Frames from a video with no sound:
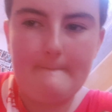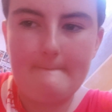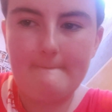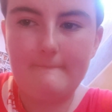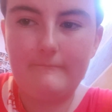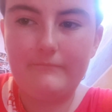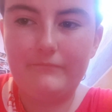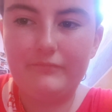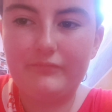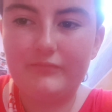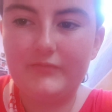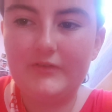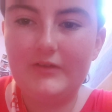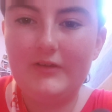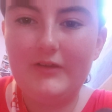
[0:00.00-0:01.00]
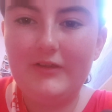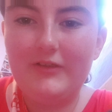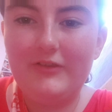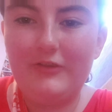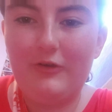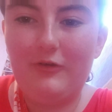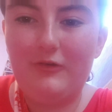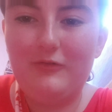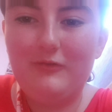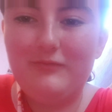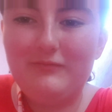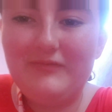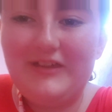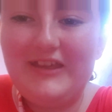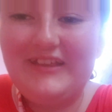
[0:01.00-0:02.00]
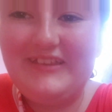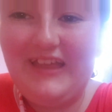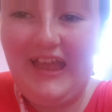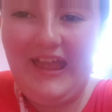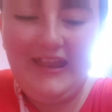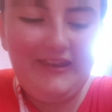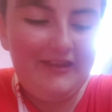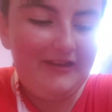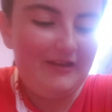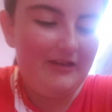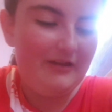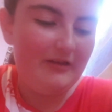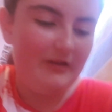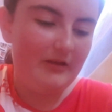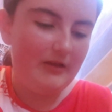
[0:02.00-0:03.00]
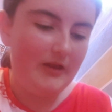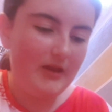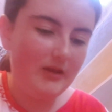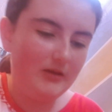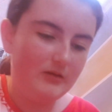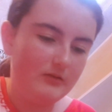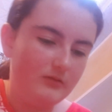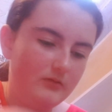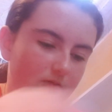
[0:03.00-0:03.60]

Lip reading: way now. So, oh, his head. Hey.